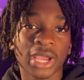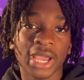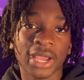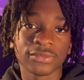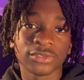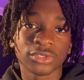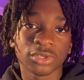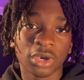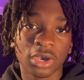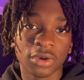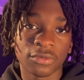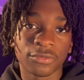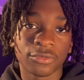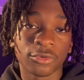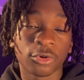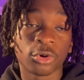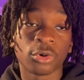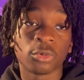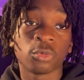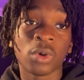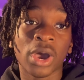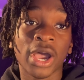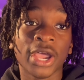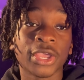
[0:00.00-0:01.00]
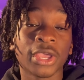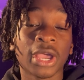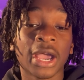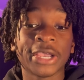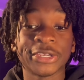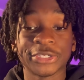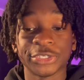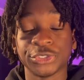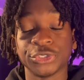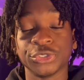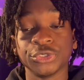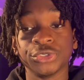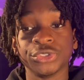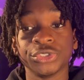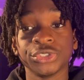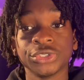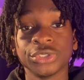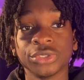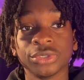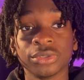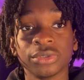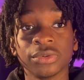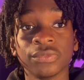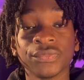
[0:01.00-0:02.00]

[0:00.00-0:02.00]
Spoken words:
to offer or why I should choose you.